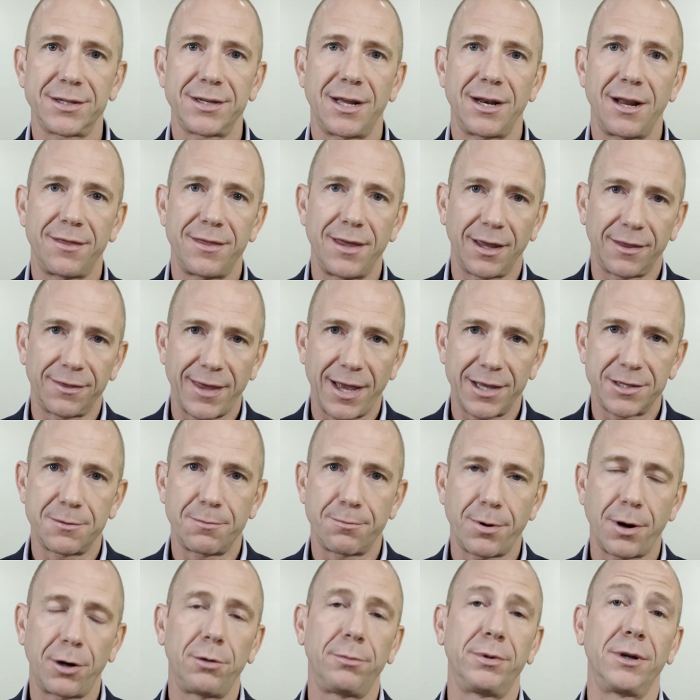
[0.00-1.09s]
And I think that's
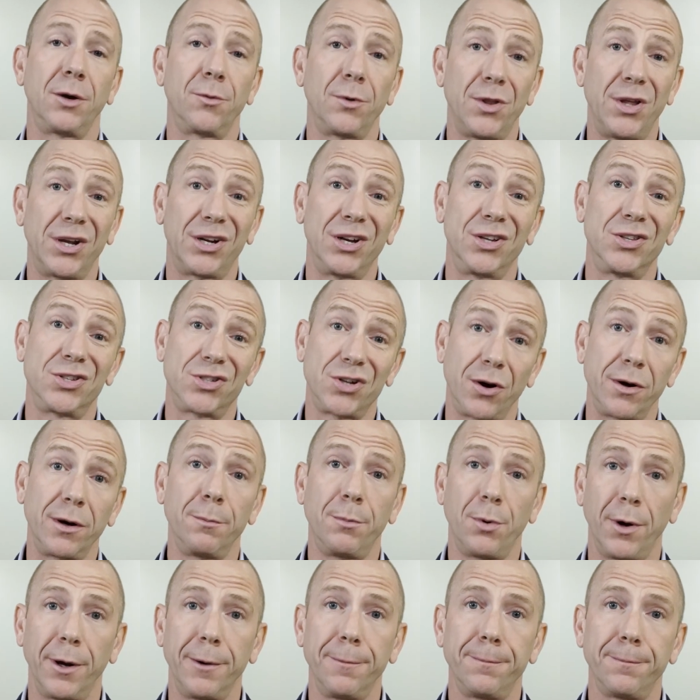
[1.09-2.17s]
probably a really good starting
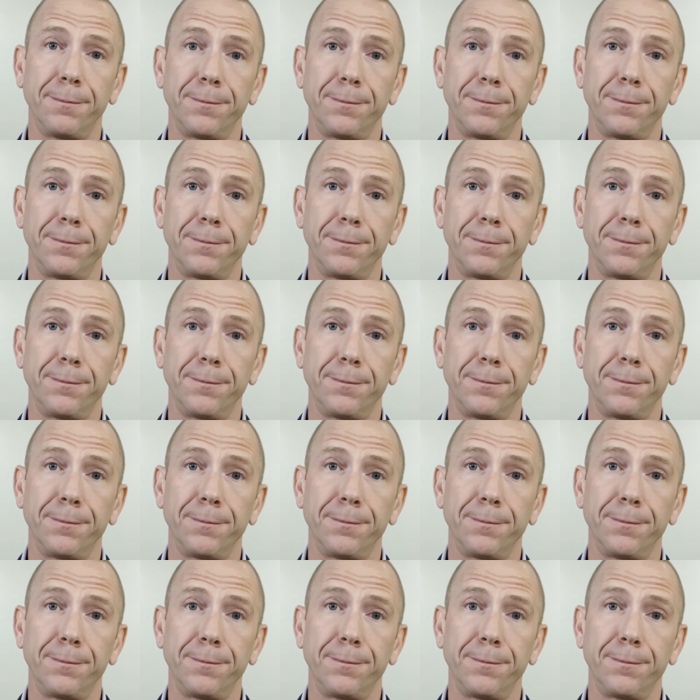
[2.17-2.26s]
point.